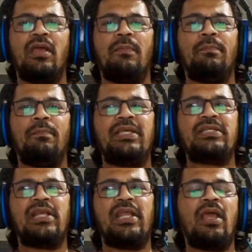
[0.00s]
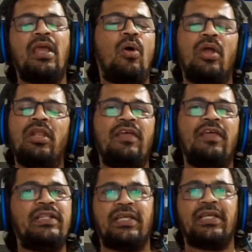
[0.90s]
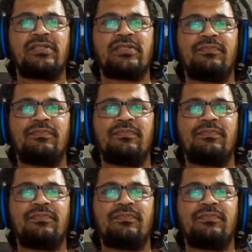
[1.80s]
Basically, all living things